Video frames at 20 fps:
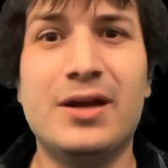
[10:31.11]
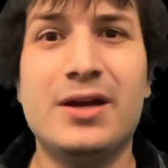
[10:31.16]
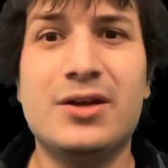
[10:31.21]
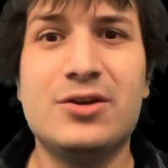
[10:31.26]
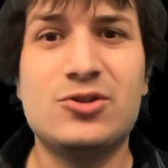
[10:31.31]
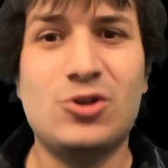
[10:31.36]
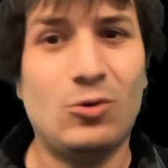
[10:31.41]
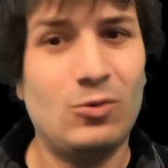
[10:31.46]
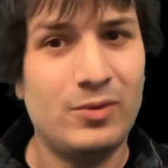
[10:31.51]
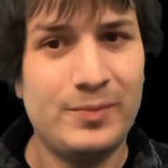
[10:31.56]

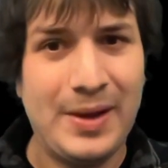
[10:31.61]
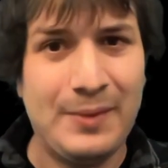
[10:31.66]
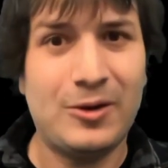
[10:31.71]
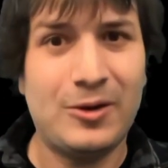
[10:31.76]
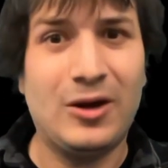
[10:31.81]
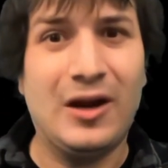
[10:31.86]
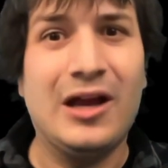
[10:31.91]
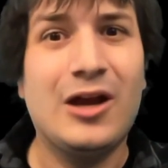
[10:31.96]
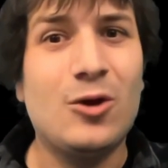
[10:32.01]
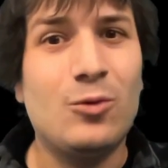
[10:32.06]
So remember,
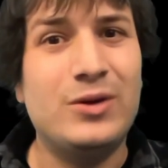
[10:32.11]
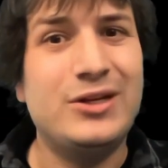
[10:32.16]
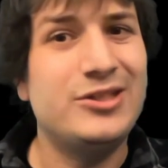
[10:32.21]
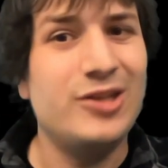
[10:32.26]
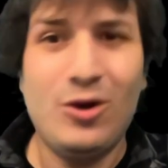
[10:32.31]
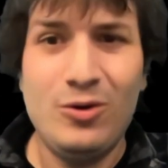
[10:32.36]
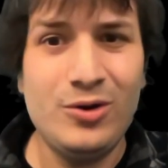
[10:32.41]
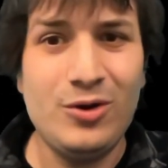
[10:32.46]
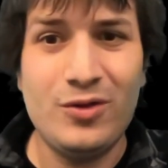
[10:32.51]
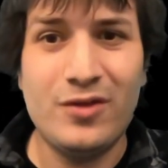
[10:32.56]
we
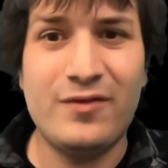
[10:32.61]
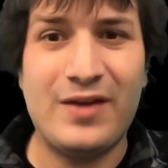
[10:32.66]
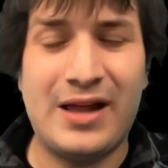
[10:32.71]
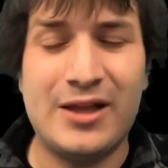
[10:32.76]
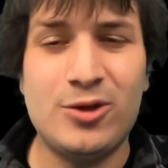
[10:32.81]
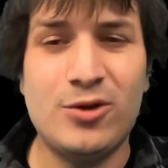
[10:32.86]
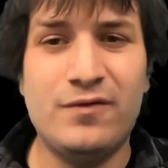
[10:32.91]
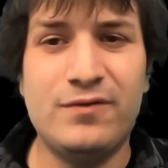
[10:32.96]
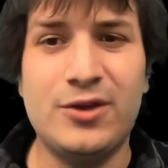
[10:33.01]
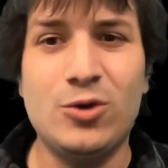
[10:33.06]
don't know the
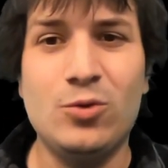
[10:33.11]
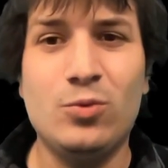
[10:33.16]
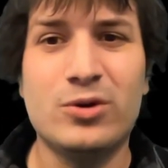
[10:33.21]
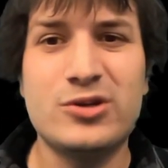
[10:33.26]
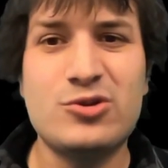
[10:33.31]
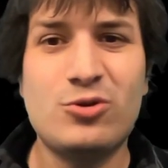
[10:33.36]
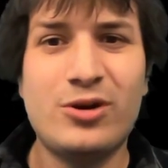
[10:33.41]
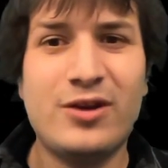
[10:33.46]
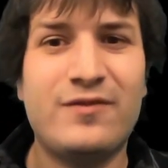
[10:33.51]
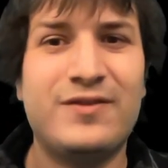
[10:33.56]
value of u. We're
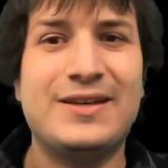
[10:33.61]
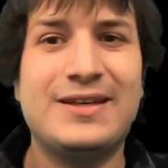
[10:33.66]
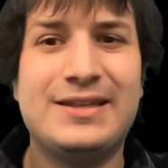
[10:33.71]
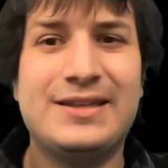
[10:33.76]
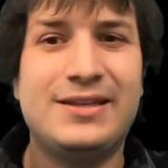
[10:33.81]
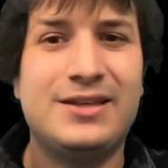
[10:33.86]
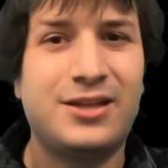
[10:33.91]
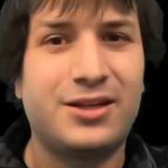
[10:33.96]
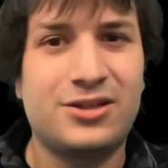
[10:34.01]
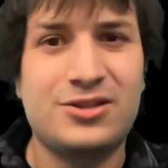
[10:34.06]
sort of
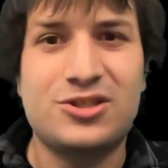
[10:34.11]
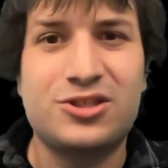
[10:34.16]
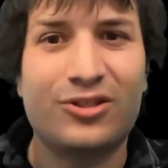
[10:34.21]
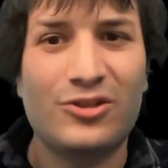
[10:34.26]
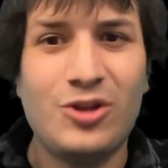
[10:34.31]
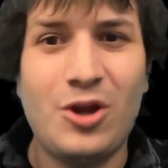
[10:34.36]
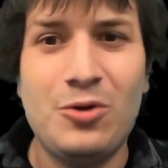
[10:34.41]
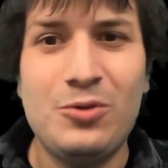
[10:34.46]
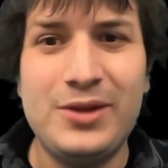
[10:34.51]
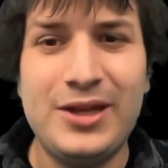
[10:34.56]

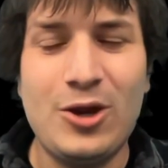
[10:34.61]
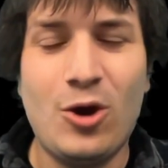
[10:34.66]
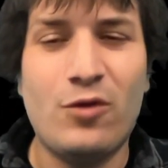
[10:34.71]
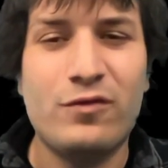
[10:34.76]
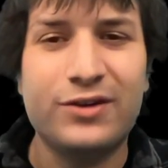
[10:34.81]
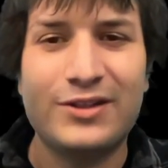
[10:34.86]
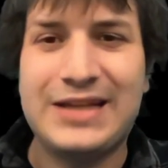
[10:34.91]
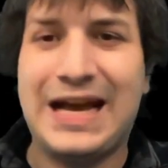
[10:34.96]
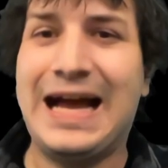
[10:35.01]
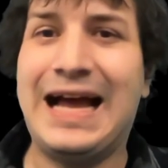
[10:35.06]
slowly
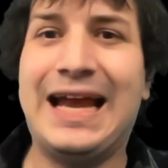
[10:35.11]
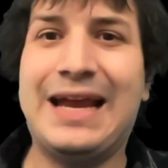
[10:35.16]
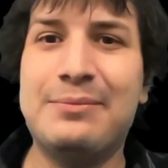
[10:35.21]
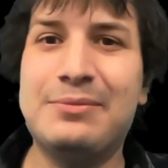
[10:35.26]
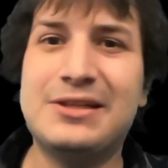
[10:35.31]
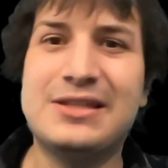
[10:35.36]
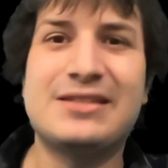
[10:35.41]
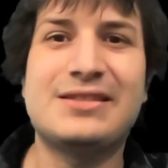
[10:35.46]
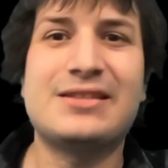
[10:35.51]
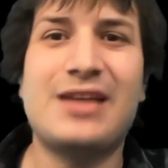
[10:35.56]
over time
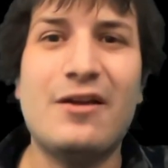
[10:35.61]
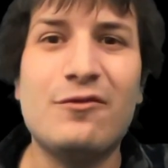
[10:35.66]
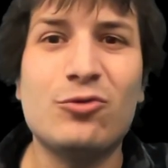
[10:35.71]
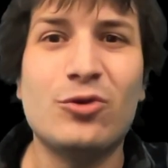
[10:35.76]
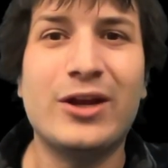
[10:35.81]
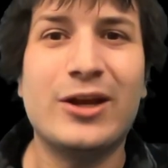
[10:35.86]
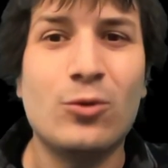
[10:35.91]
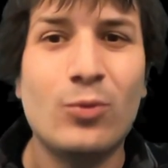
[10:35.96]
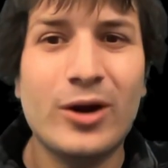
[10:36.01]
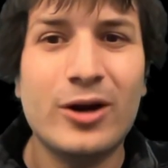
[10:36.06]

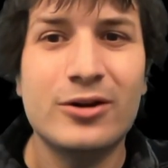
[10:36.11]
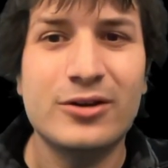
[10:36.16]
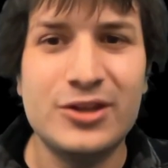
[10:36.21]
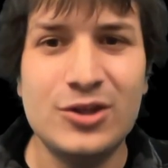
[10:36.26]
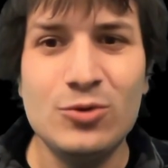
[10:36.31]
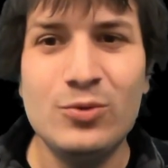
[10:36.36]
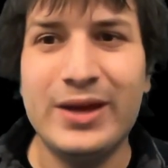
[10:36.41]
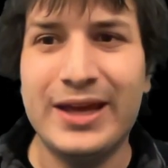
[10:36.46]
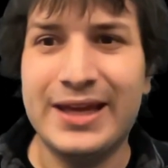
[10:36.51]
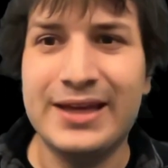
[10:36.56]
discovering where
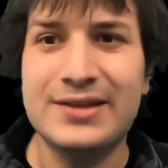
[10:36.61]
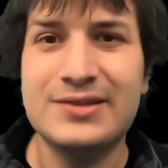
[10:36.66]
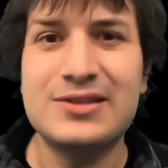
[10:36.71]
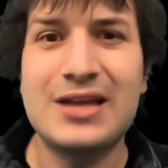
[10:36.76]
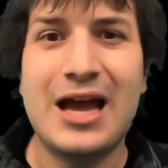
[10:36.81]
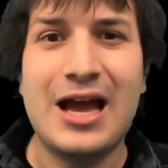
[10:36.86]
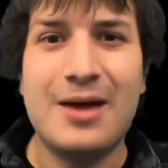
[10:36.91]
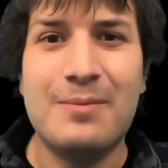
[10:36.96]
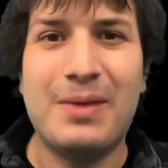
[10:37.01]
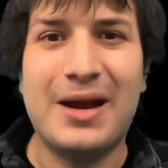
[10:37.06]
u is
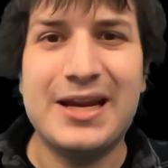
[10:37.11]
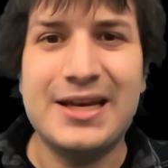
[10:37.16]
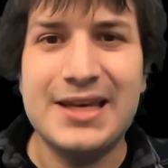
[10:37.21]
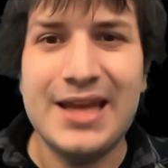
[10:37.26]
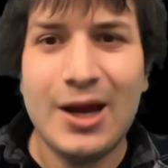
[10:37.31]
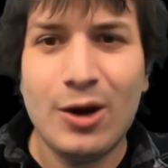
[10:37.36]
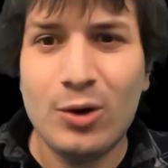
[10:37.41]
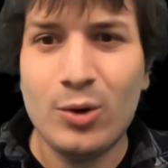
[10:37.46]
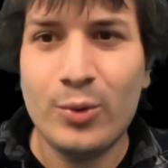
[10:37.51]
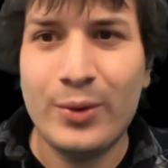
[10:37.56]
by
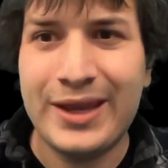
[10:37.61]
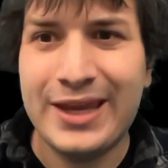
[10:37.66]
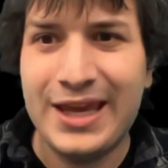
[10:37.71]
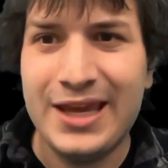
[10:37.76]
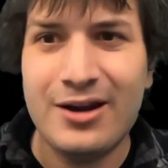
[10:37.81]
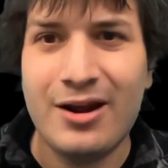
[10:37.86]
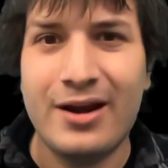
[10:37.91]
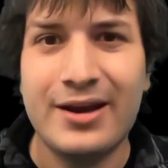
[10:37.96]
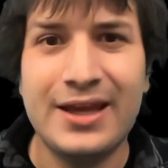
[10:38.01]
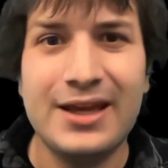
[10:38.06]
narrowing in
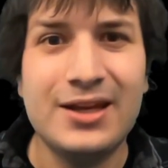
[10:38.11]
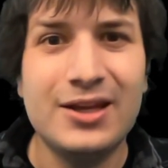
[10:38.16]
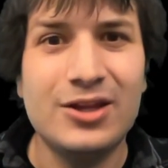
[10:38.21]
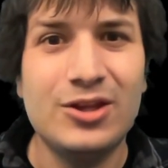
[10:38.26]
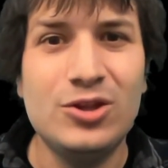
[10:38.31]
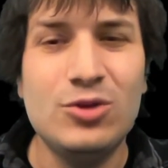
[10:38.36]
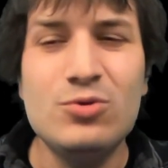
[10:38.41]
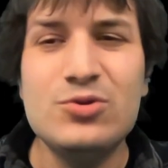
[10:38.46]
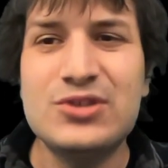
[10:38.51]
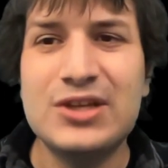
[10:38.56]
on it
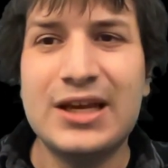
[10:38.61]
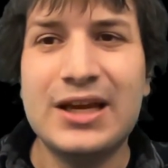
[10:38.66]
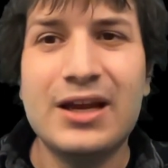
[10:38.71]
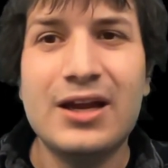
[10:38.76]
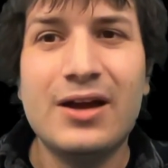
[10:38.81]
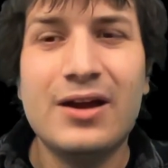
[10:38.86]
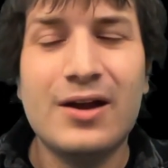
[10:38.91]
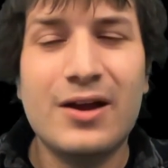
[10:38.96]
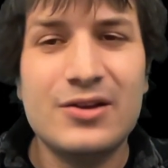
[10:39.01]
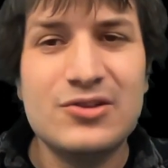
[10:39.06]
using
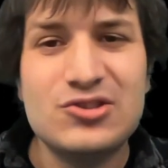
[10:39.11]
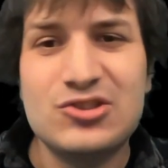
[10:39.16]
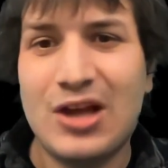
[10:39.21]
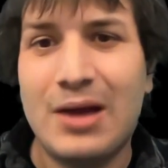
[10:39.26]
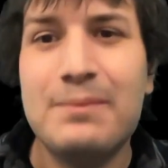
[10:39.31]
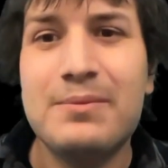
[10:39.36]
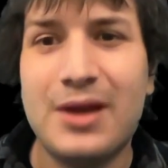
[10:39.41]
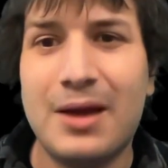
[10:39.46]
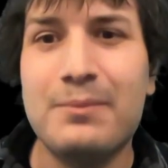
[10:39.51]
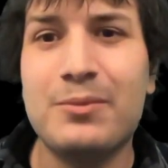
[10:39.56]

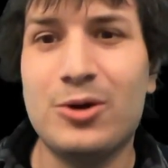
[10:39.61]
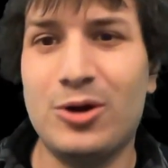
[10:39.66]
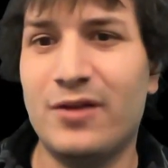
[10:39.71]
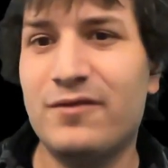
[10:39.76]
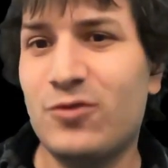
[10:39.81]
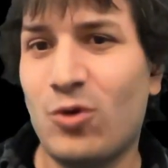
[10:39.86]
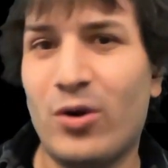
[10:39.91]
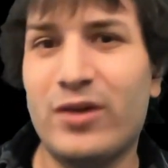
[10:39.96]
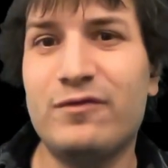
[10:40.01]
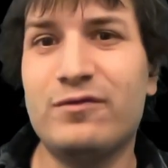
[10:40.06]
some number of
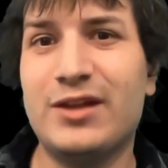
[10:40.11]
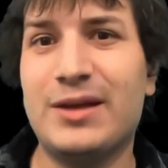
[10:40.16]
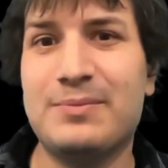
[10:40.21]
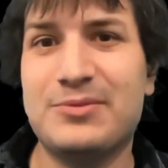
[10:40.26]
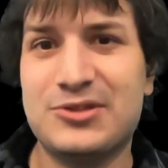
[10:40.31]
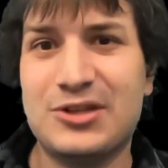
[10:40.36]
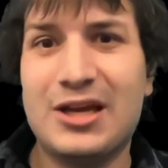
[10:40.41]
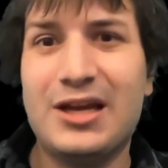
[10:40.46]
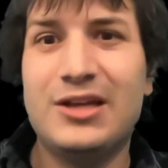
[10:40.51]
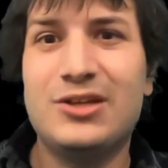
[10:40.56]
coin
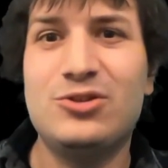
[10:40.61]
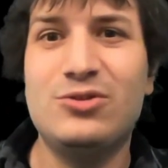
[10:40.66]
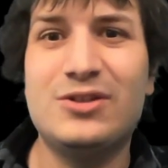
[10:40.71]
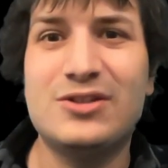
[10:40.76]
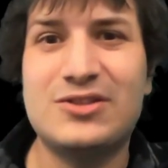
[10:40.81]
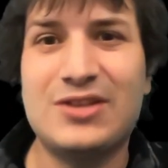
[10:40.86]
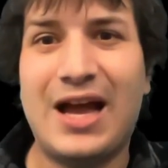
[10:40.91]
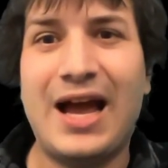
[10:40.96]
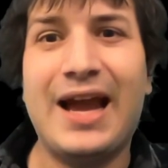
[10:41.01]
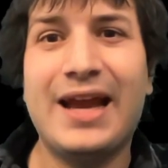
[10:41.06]
flips to
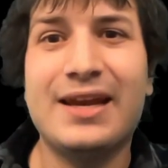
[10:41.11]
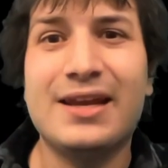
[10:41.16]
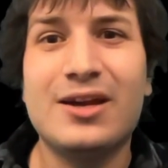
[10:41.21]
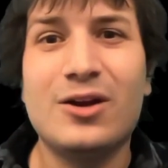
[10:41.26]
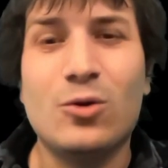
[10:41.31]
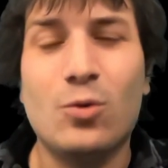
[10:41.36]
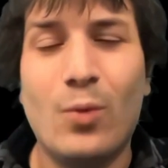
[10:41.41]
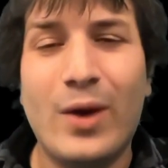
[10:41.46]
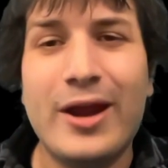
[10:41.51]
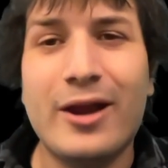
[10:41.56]
decide
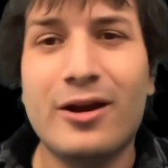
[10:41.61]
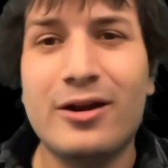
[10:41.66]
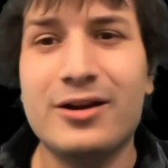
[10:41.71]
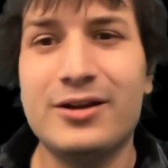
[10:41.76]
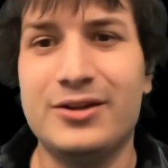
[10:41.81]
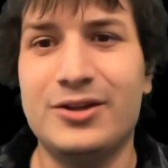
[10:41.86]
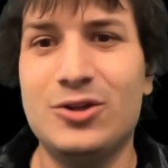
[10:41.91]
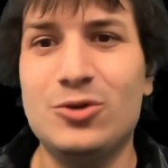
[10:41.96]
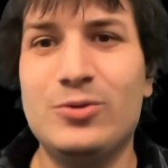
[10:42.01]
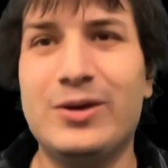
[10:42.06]
where
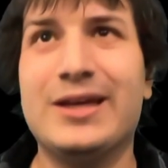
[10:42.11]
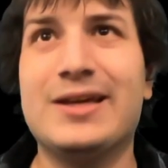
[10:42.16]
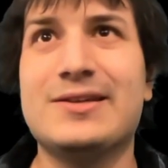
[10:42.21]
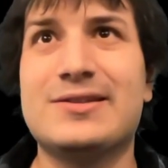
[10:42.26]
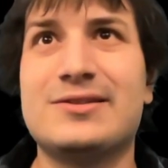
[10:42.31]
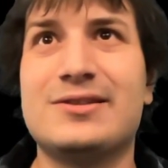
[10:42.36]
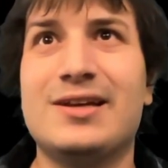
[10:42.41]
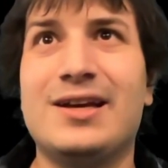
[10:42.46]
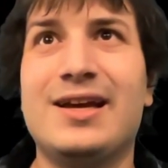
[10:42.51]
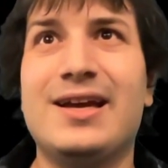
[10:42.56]
u is.